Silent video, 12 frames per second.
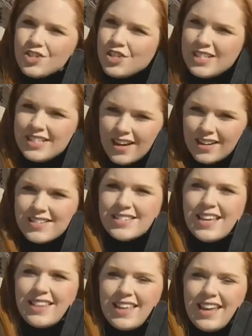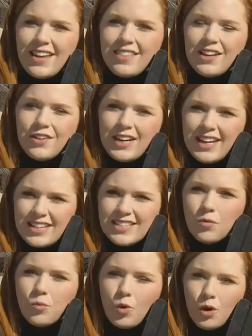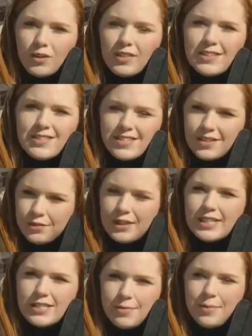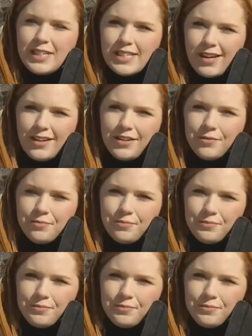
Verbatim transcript: she does think there is work that still needs to be done.